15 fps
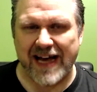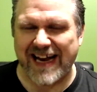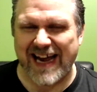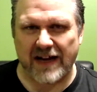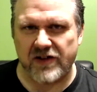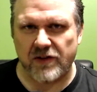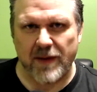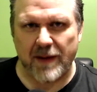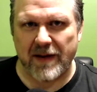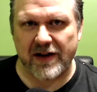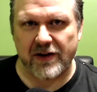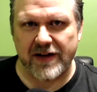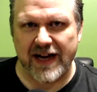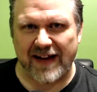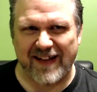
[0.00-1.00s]
I can't do my
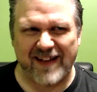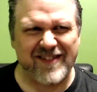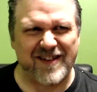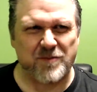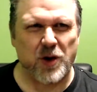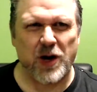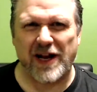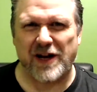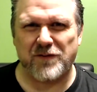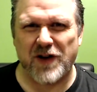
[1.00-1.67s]
Michael Caine. That sounded more like a